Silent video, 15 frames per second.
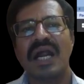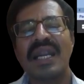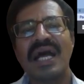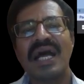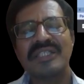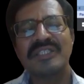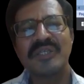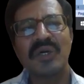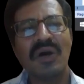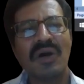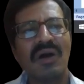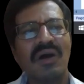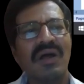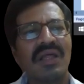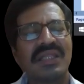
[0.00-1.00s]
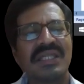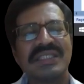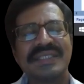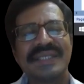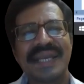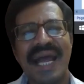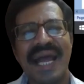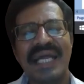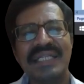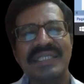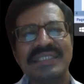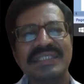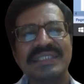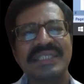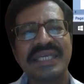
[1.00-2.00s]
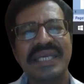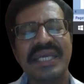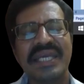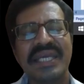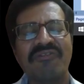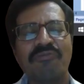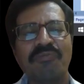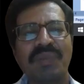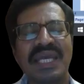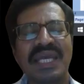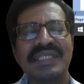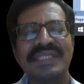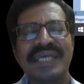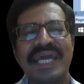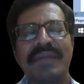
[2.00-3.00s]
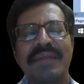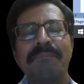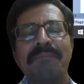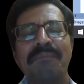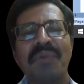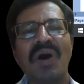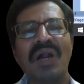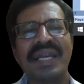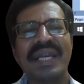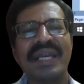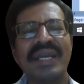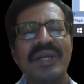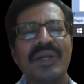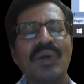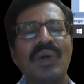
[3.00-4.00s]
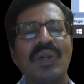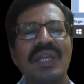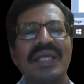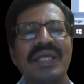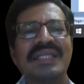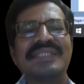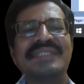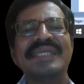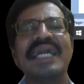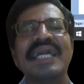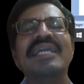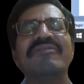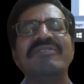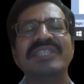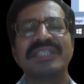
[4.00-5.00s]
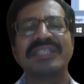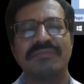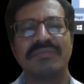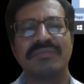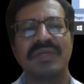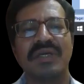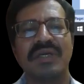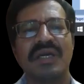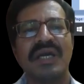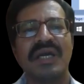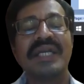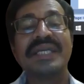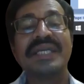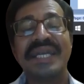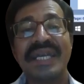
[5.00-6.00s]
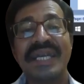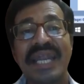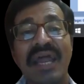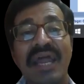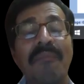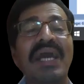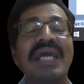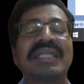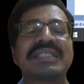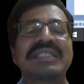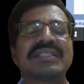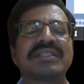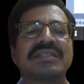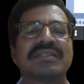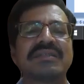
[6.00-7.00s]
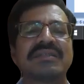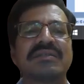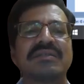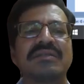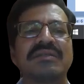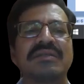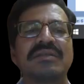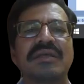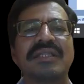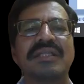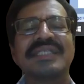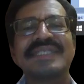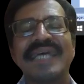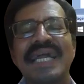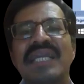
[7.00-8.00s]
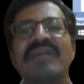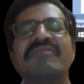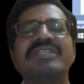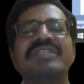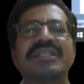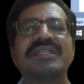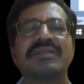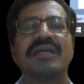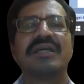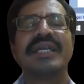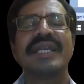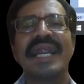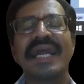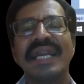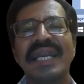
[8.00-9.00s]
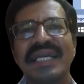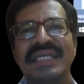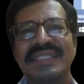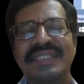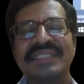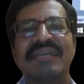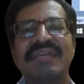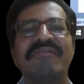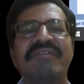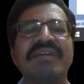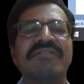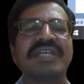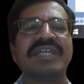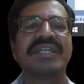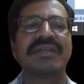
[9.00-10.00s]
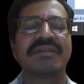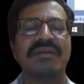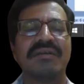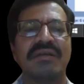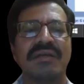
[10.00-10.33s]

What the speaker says: And also this RAN GEF plays an important role in the cell division. It determines the cell division. It regulates the cell division.